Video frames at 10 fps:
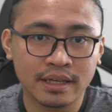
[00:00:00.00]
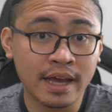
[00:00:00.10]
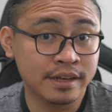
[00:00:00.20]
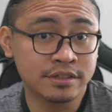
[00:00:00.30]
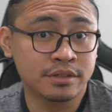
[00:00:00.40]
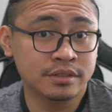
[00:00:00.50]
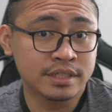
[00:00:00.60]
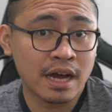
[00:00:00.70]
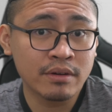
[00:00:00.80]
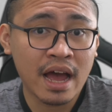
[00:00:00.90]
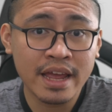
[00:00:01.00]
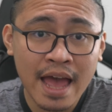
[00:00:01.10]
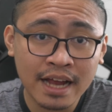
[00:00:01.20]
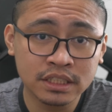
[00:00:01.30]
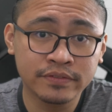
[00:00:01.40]
And it turns out I
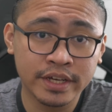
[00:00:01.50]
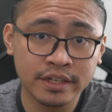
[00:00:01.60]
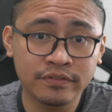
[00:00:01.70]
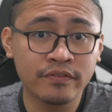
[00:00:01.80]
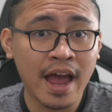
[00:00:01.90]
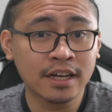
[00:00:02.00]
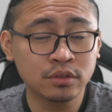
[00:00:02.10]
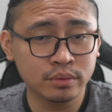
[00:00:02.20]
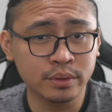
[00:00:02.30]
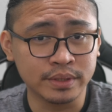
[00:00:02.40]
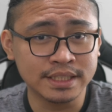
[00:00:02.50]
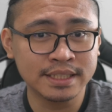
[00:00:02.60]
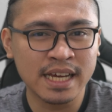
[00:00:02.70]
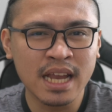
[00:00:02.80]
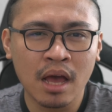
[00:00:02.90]
activated factory
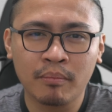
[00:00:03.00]
reset